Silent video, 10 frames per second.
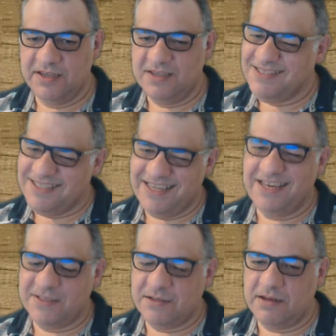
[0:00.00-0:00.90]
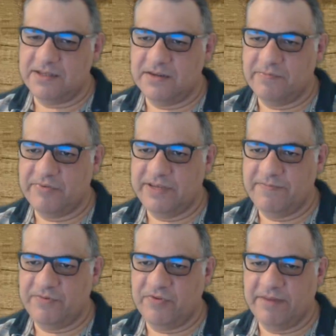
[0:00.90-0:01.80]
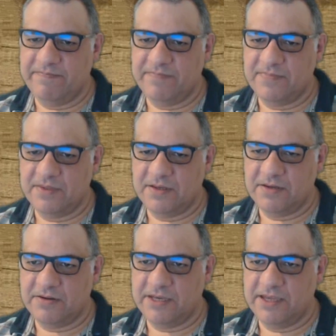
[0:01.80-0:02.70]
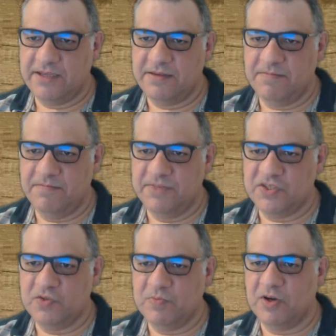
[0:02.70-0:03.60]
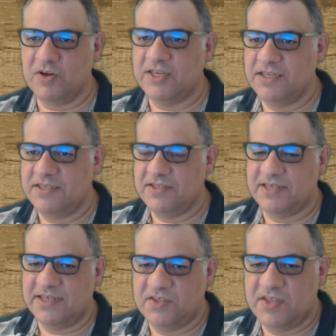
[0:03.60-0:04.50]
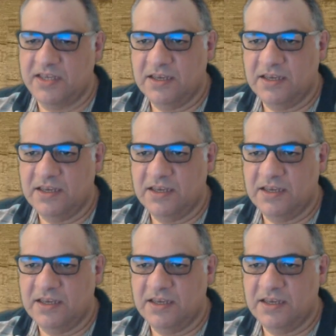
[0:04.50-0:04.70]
Yeah, it started to look pretty grim. Okay, Mr. Marquis 60.